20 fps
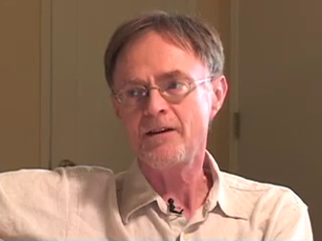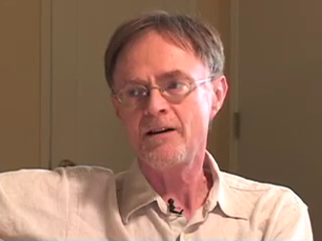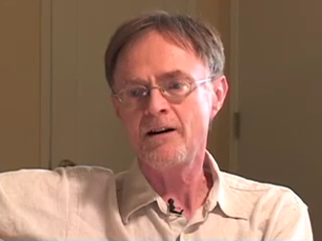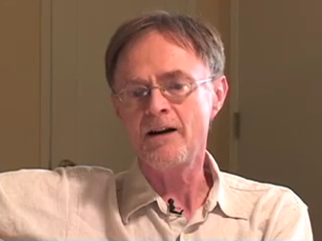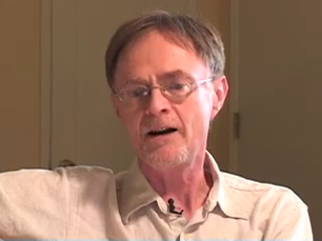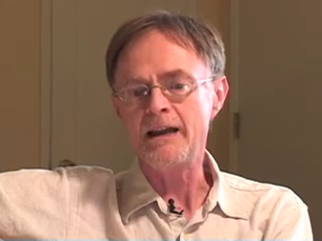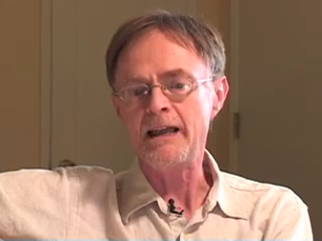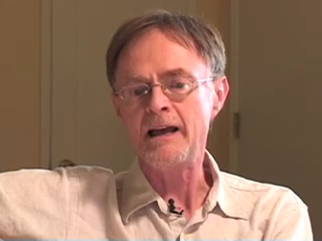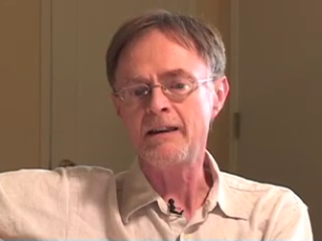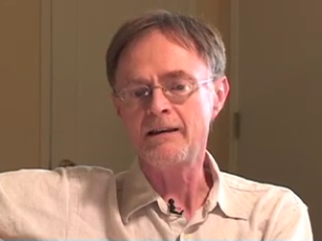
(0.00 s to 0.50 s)

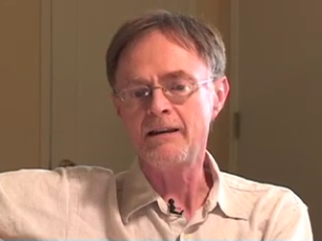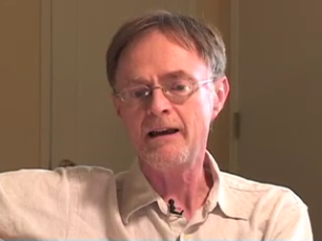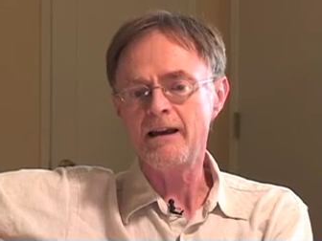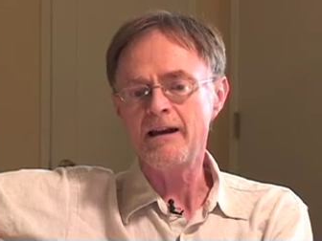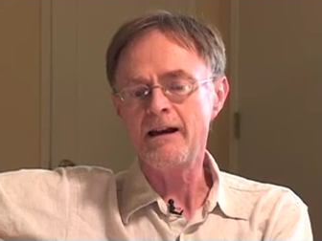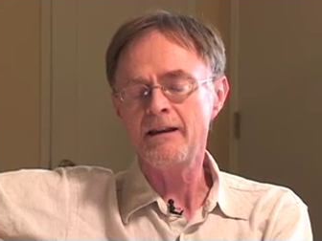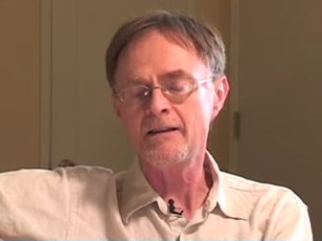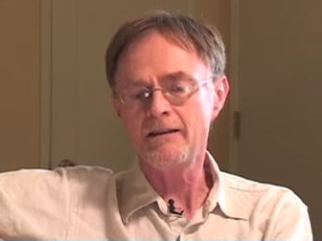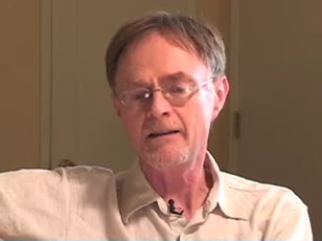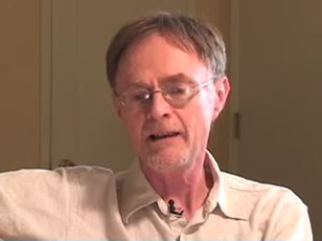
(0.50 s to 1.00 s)
uh, in,
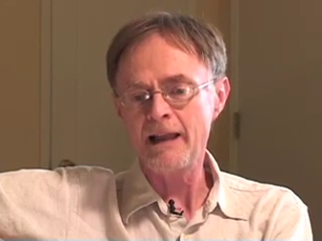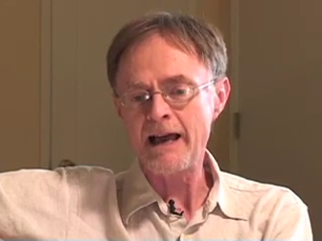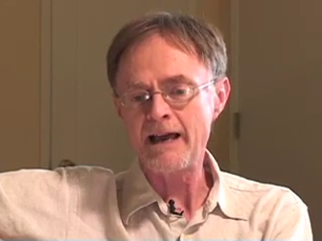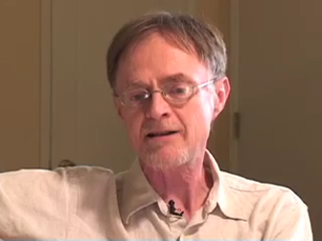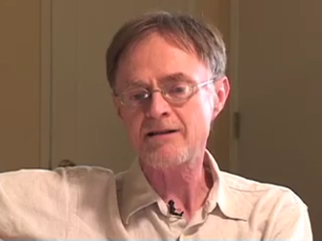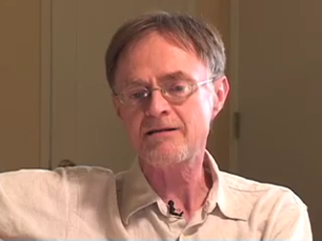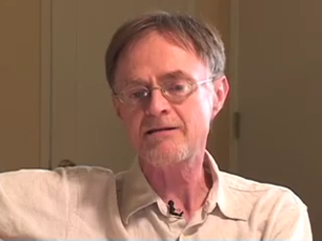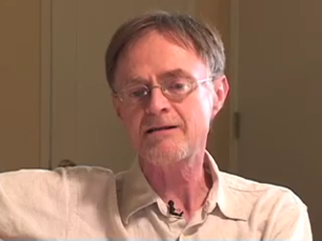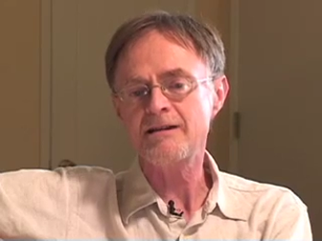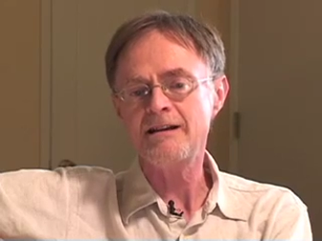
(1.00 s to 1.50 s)

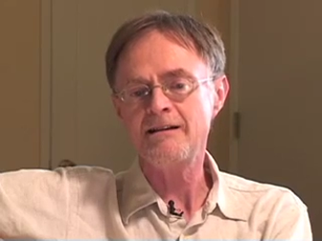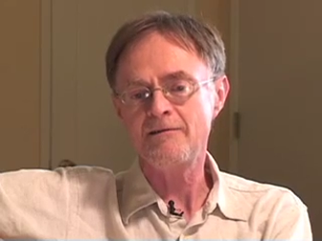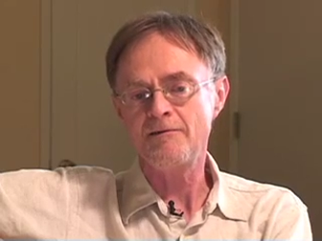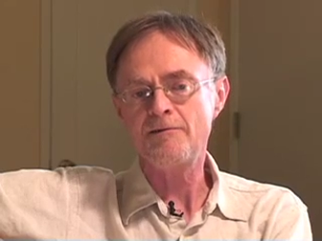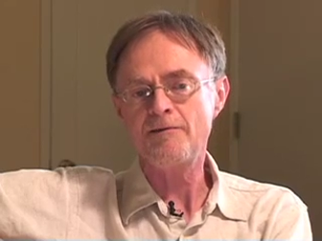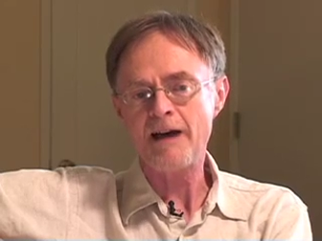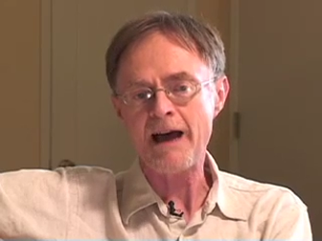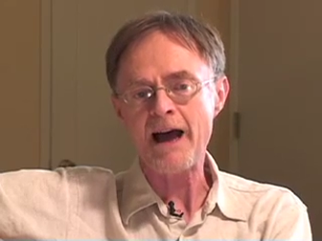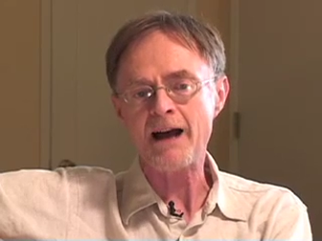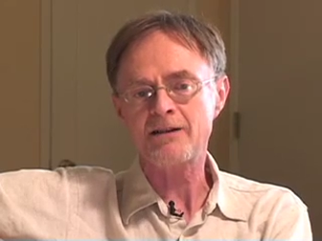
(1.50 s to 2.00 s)
unless, in
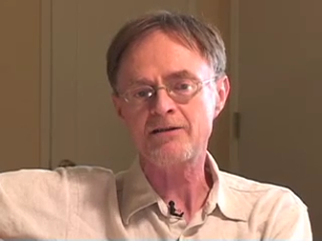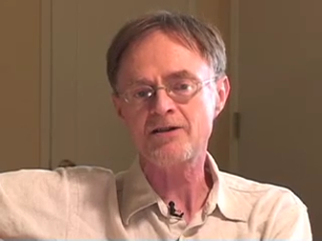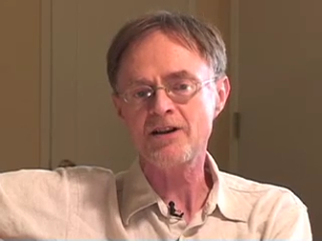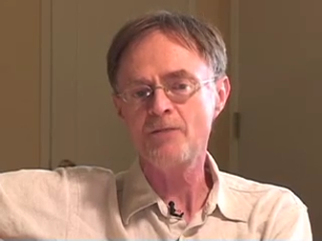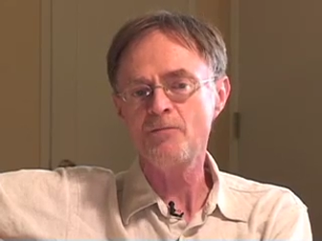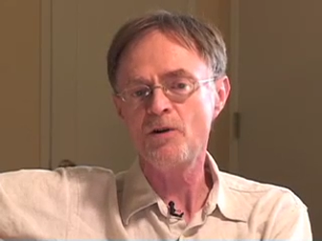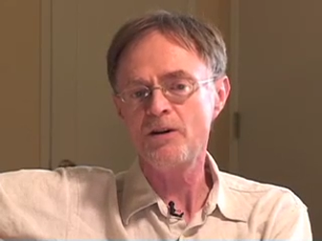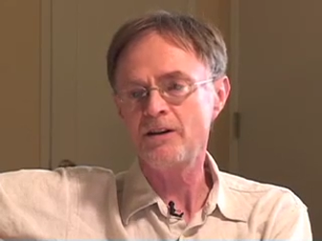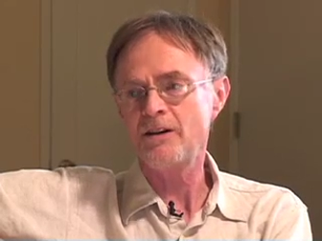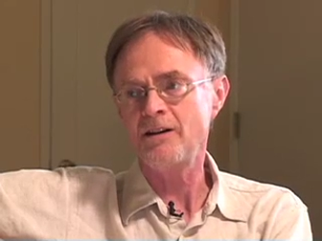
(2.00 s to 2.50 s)
fact,
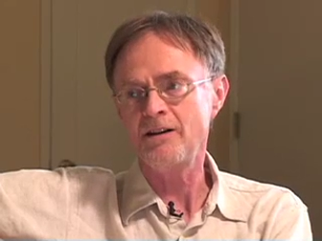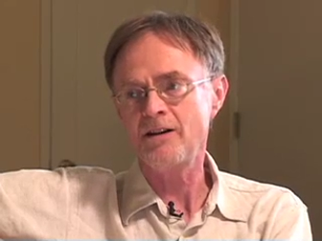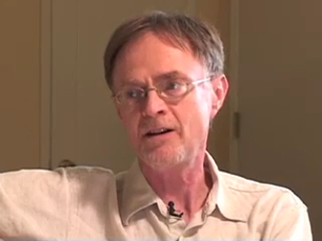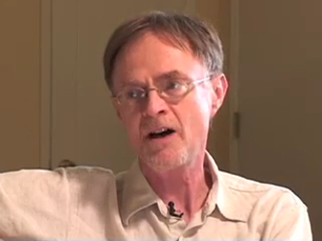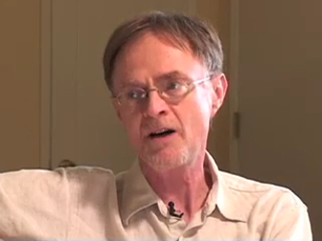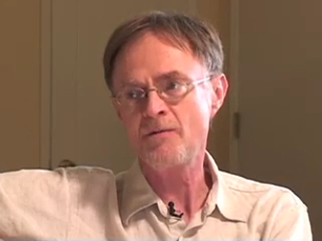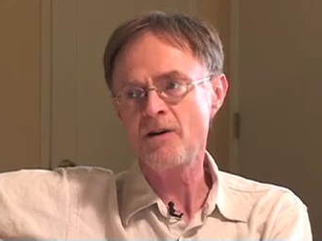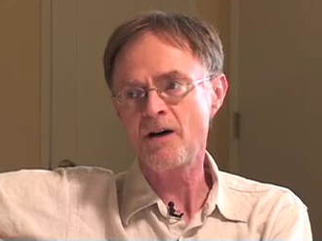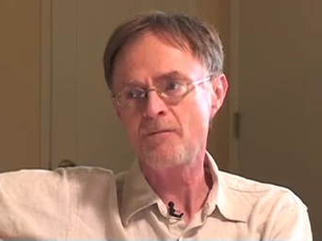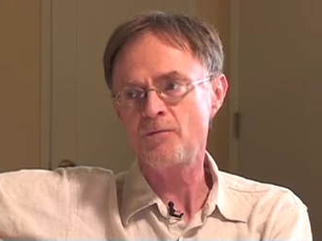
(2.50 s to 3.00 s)
someone can
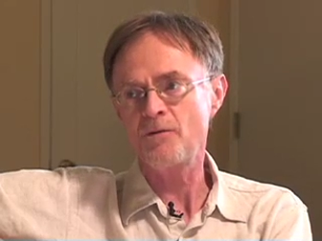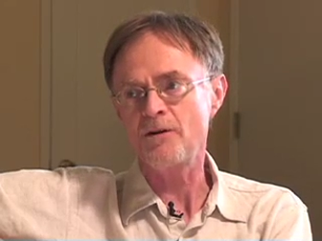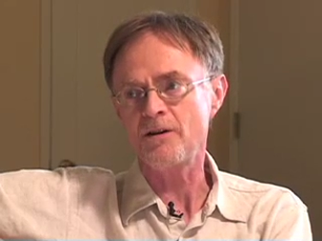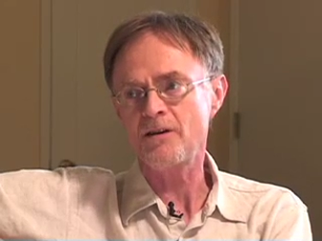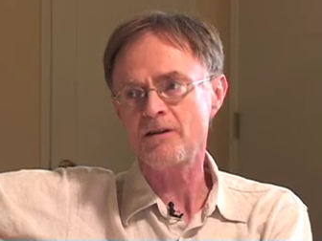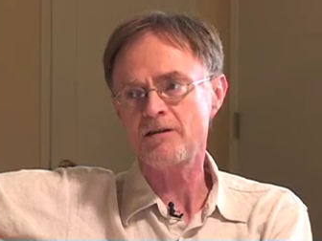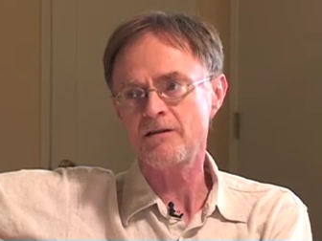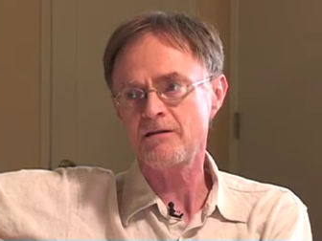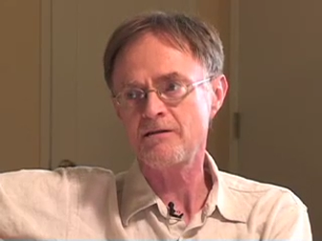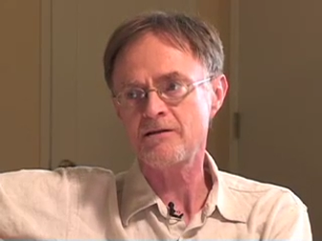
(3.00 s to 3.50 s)
come up
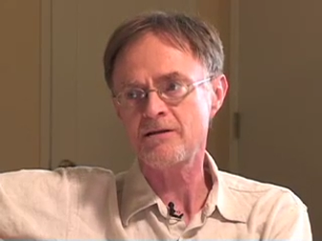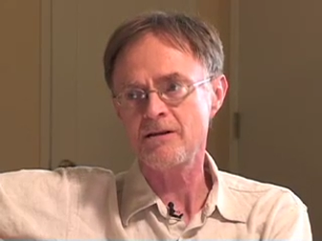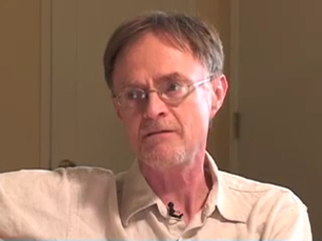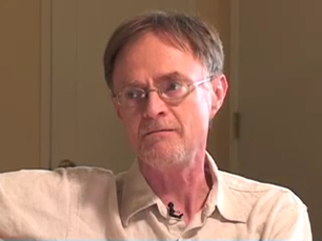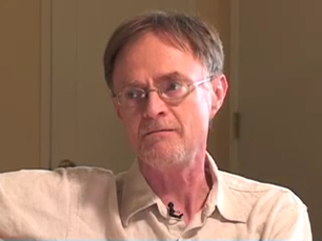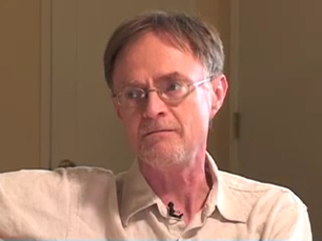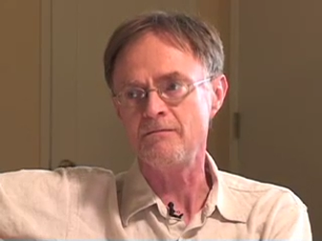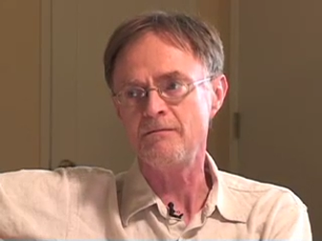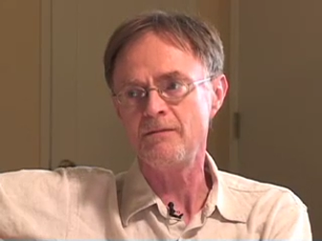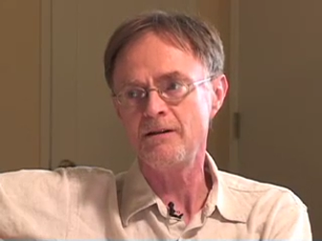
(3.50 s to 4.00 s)
with
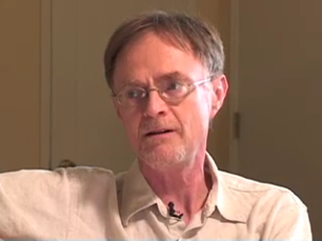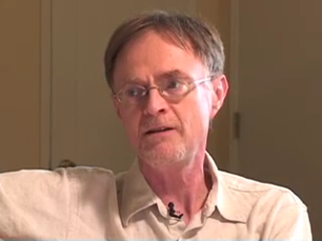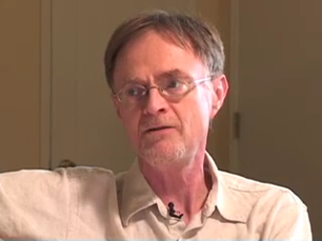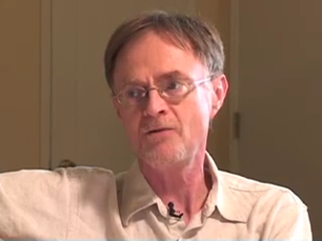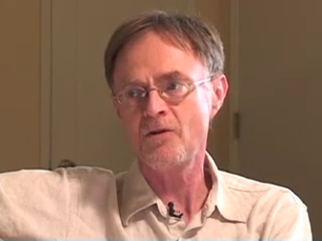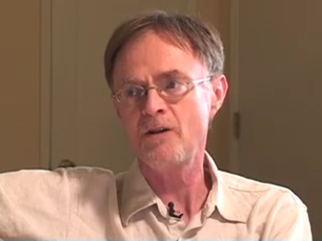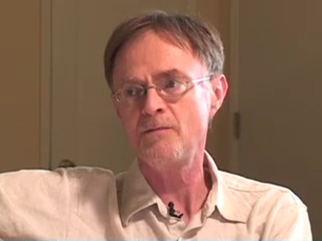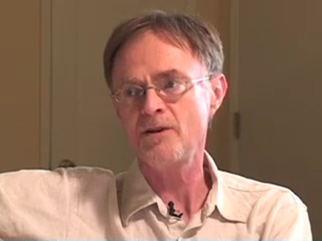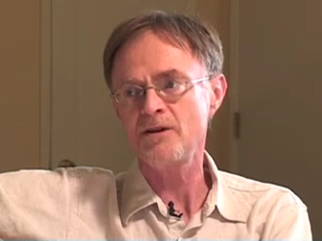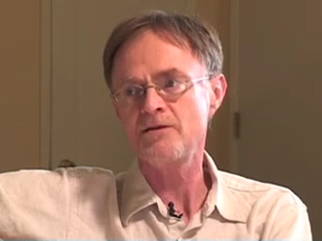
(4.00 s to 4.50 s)
some
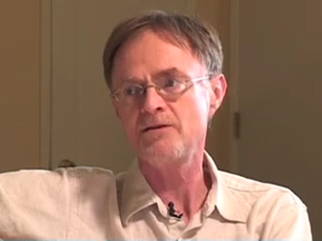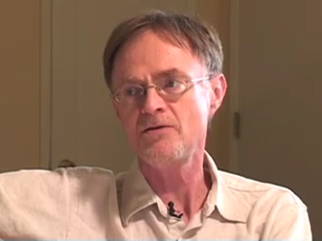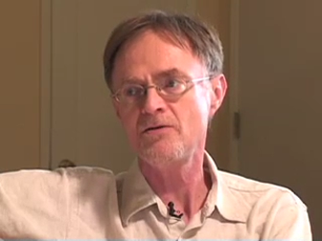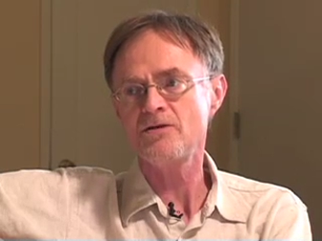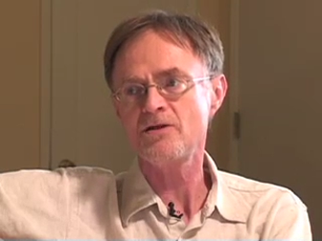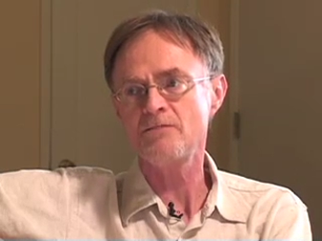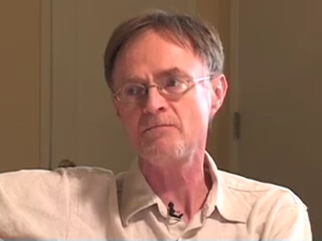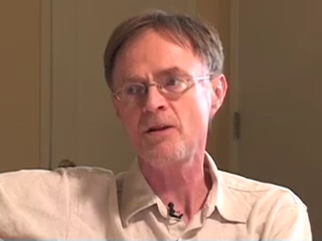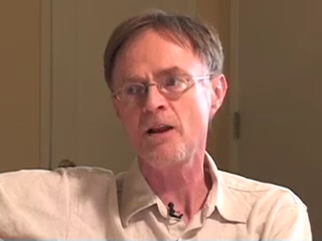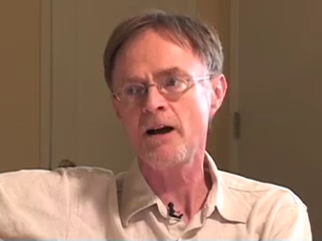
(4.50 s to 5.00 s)
enormous new
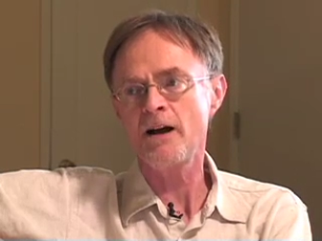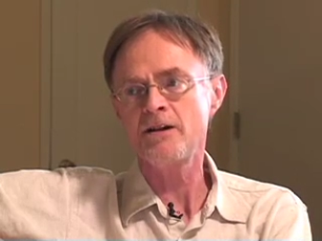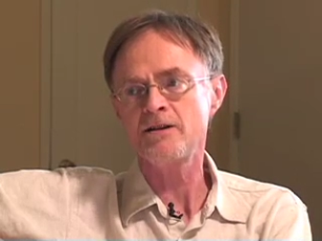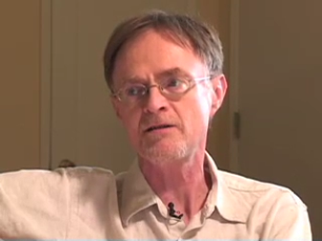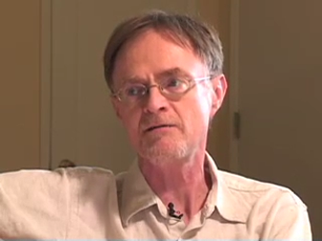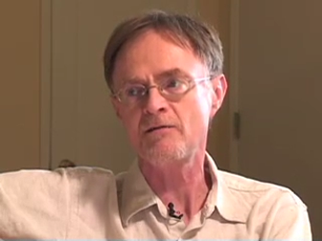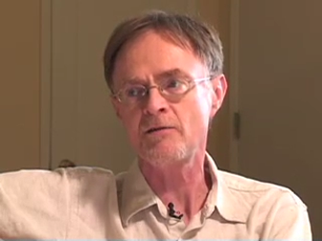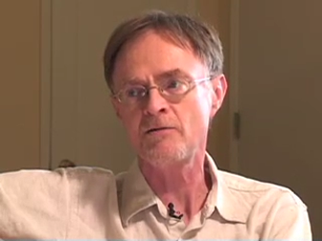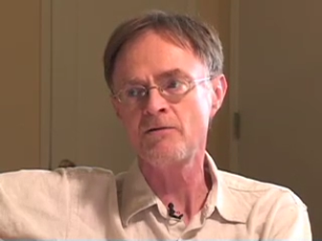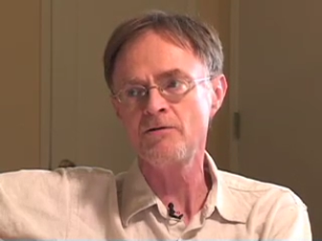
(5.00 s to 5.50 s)

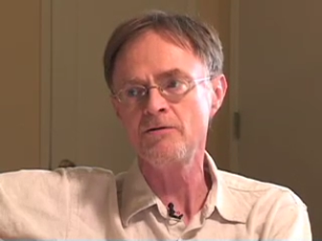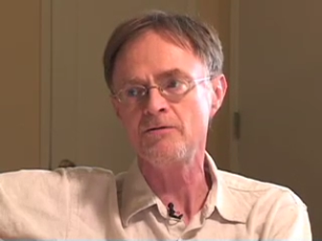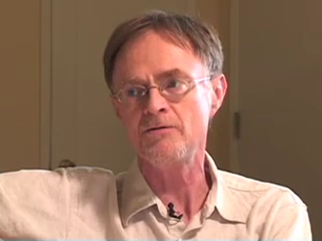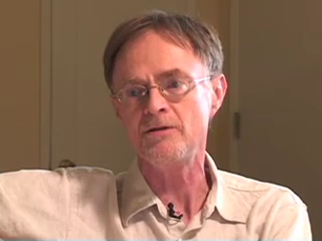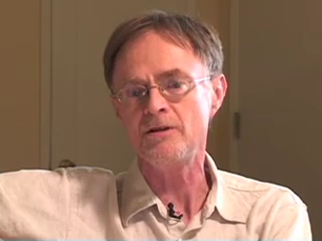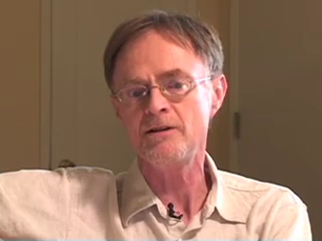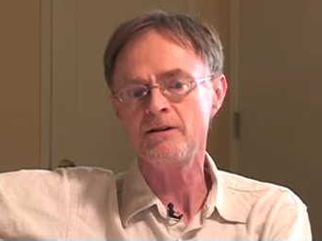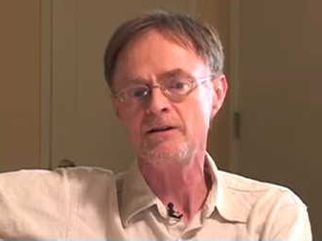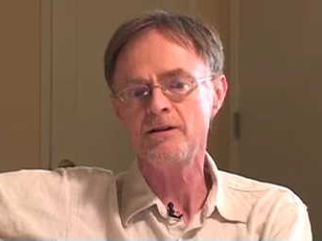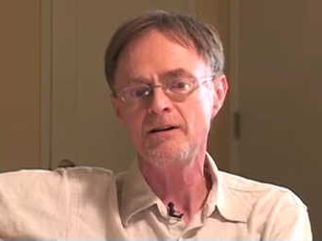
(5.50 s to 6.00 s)
supplies of
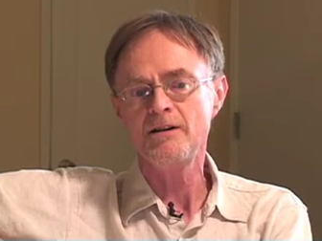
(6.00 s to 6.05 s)
crude